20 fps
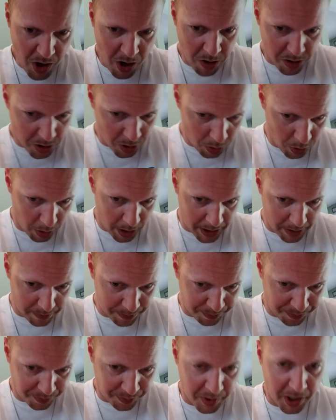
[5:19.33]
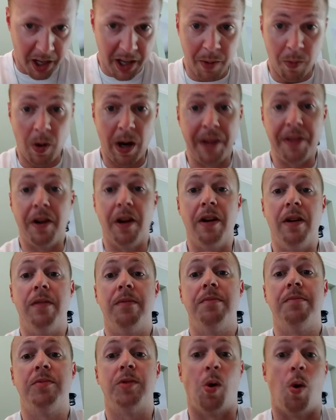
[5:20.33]
so great and why they're
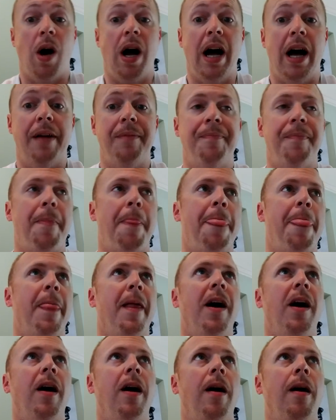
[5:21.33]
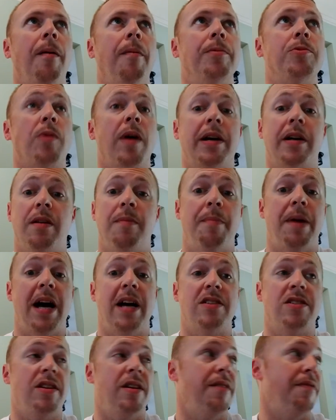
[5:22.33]
so hot. So I can
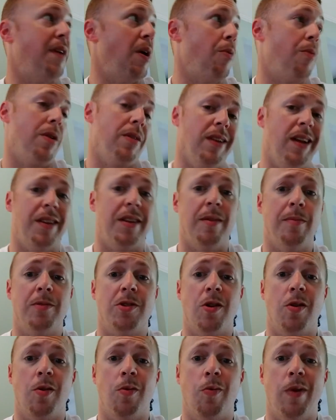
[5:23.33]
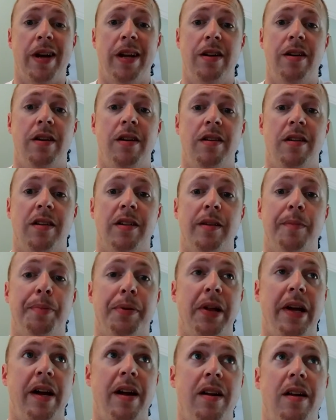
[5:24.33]
imagine if I were to let them turn red on the
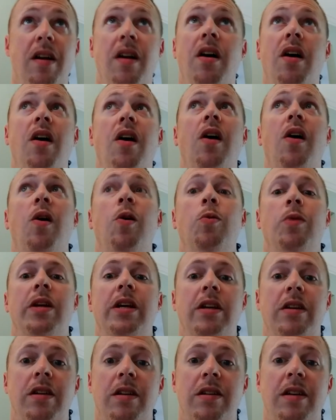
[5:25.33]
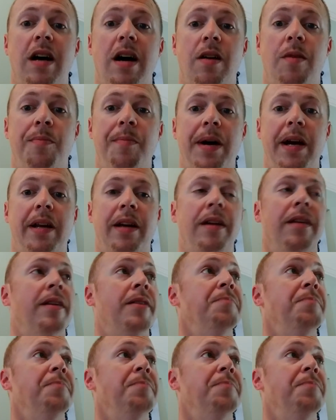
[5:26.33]
plant, holy good God almighty.